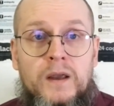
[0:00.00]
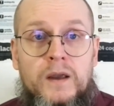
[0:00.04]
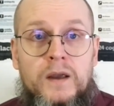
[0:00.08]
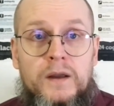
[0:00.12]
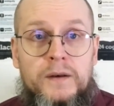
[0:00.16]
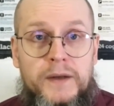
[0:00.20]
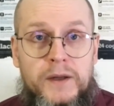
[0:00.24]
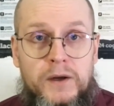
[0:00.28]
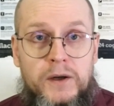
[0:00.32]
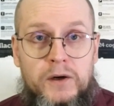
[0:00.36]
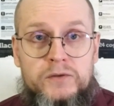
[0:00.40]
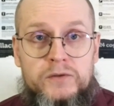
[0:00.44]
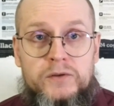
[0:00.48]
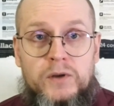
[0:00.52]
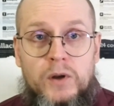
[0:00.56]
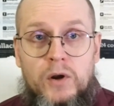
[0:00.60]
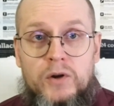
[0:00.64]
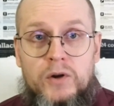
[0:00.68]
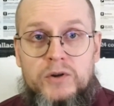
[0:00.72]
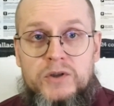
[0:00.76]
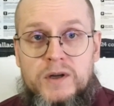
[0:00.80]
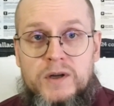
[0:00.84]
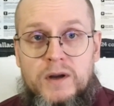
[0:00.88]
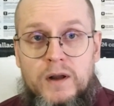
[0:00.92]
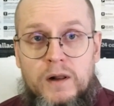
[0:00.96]

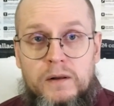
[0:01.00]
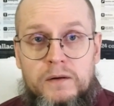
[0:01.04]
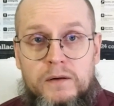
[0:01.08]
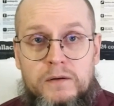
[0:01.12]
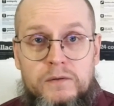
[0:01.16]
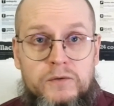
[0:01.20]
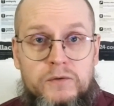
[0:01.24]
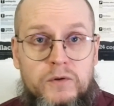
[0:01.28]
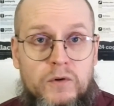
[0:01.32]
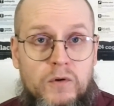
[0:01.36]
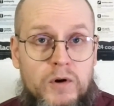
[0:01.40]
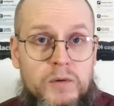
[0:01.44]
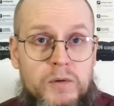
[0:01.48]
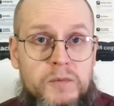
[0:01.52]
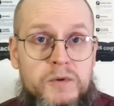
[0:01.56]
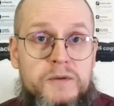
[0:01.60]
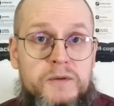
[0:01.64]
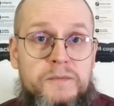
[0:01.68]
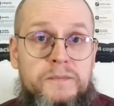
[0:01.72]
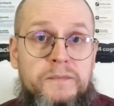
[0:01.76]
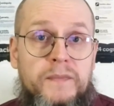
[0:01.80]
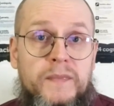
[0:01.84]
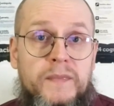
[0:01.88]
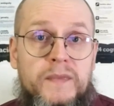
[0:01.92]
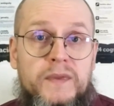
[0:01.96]
Deontological norms
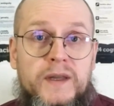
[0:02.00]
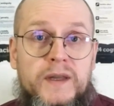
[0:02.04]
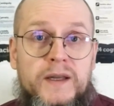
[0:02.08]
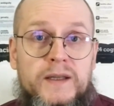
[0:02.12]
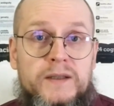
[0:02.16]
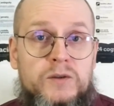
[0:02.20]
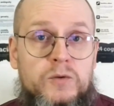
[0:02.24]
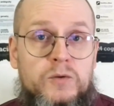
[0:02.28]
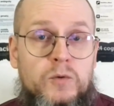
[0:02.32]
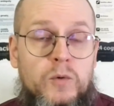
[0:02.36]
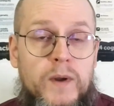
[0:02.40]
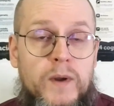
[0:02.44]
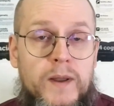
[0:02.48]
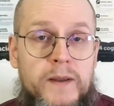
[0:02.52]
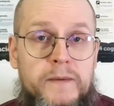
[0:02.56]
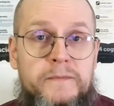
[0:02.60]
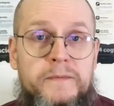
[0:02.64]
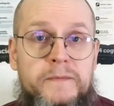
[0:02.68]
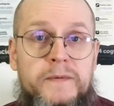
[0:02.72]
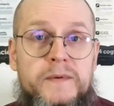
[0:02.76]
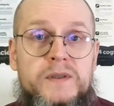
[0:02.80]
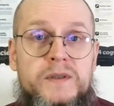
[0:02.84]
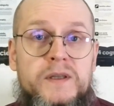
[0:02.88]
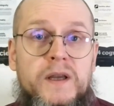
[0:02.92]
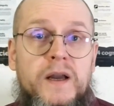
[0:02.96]
tend to
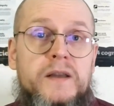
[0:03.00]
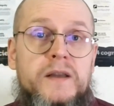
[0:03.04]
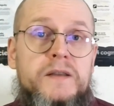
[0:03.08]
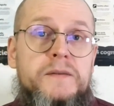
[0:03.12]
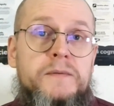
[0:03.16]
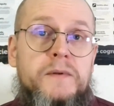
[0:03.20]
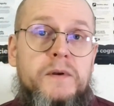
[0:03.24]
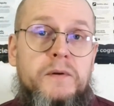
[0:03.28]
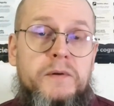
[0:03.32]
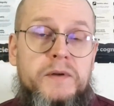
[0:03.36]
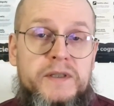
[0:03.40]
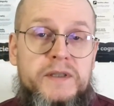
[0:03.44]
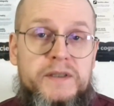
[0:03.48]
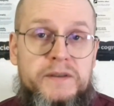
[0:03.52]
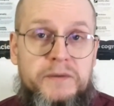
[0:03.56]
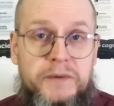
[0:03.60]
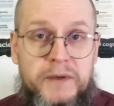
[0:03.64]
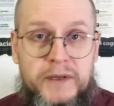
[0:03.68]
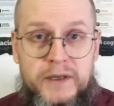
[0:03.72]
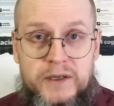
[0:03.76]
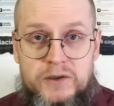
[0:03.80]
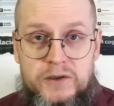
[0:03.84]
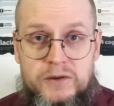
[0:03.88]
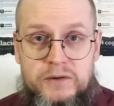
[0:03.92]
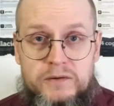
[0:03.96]
emphasize
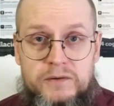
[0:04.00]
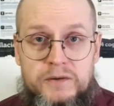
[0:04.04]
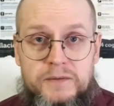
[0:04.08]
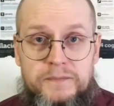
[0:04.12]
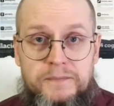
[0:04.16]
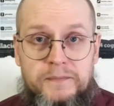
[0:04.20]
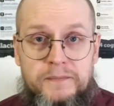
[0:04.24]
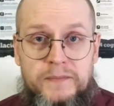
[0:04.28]
restrictions,